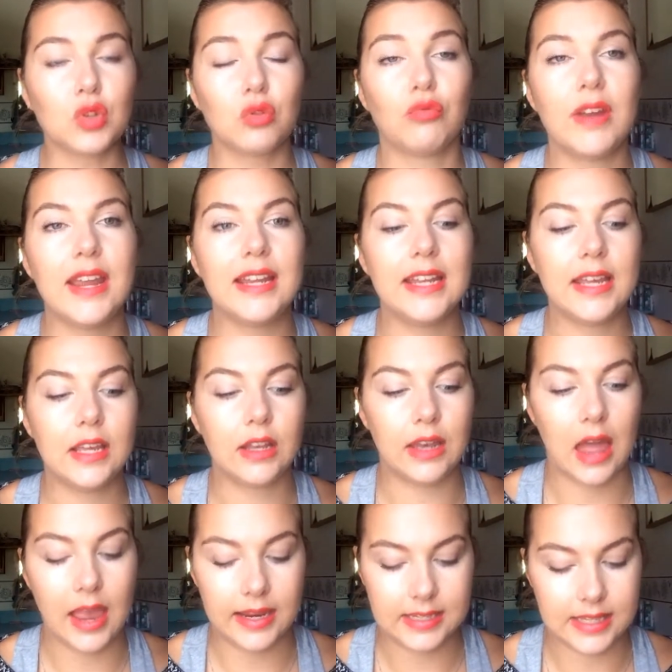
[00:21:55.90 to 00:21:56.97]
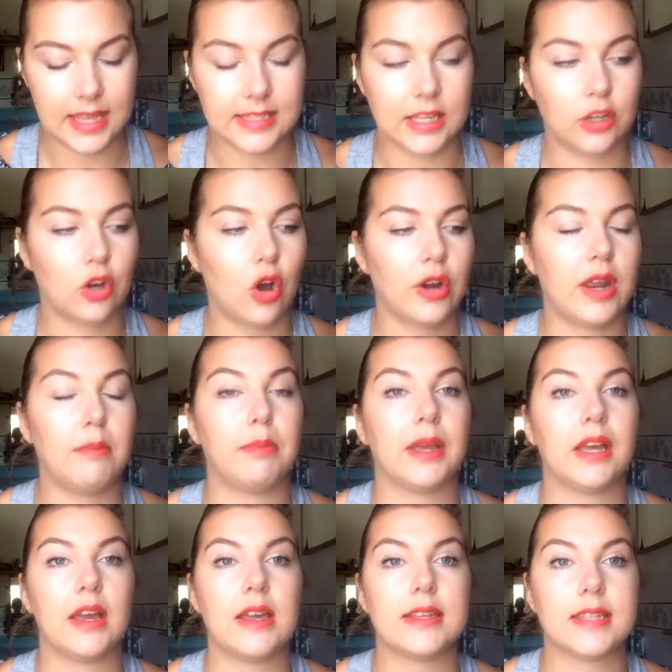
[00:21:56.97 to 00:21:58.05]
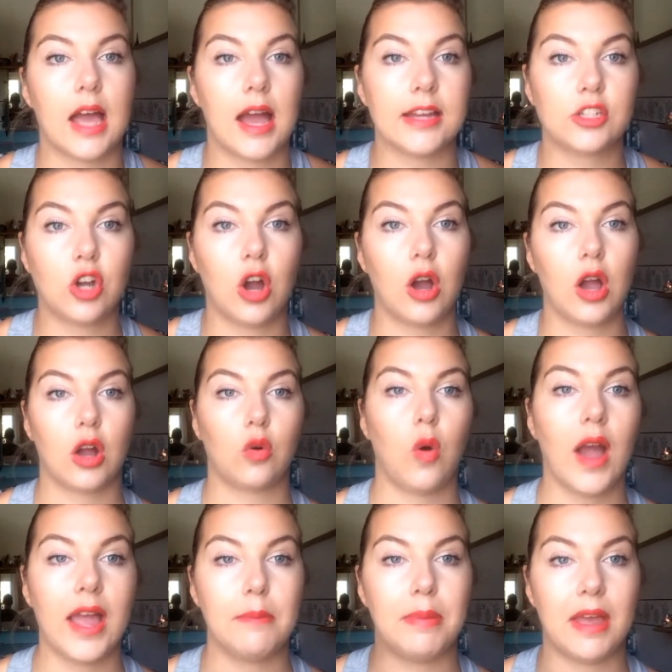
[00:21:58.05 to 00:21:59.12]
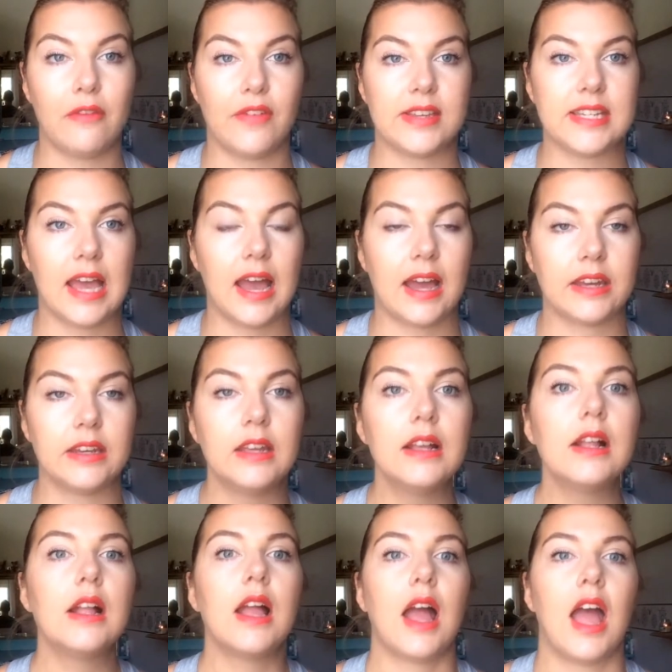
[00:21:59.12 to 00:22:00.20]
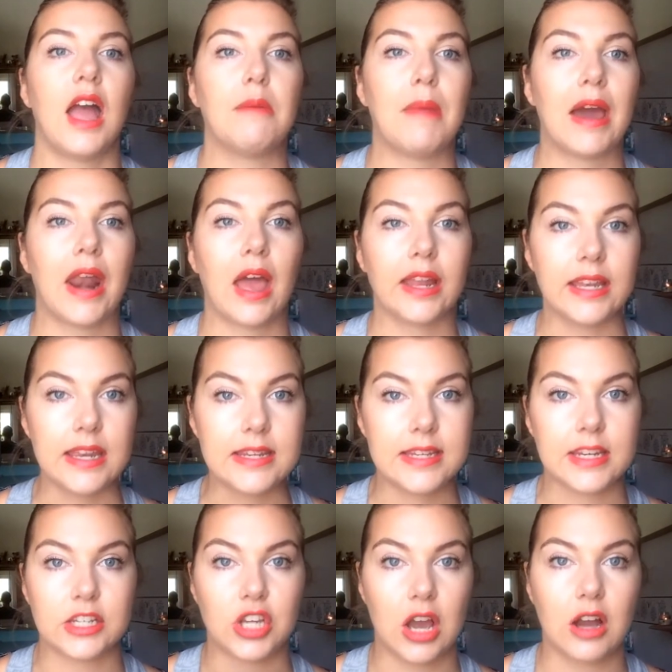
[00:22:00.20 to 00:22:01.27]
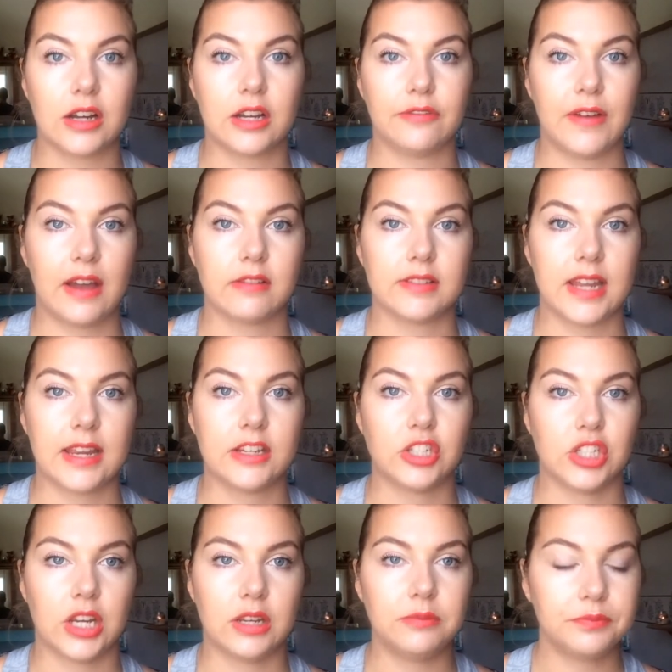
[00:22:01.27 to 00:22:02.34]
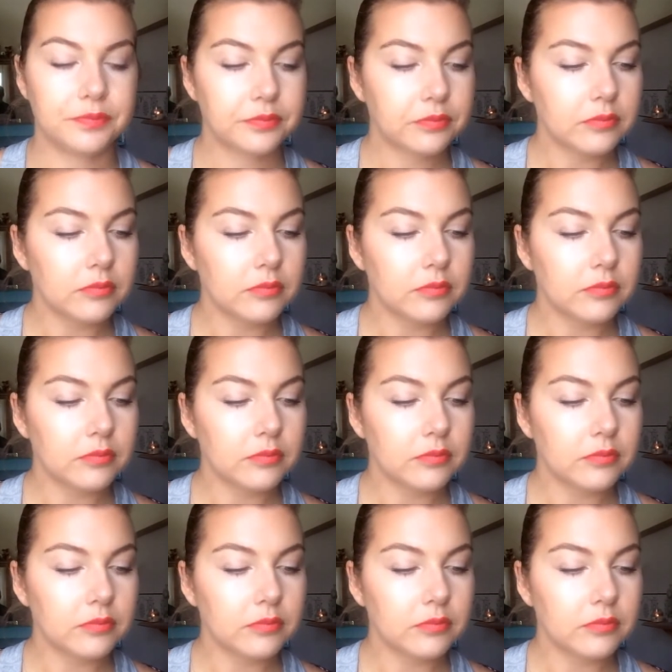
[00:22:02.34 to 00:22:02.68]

Really liked this and got it because I'd got quite a bit of a tan and I needed a darker foundation.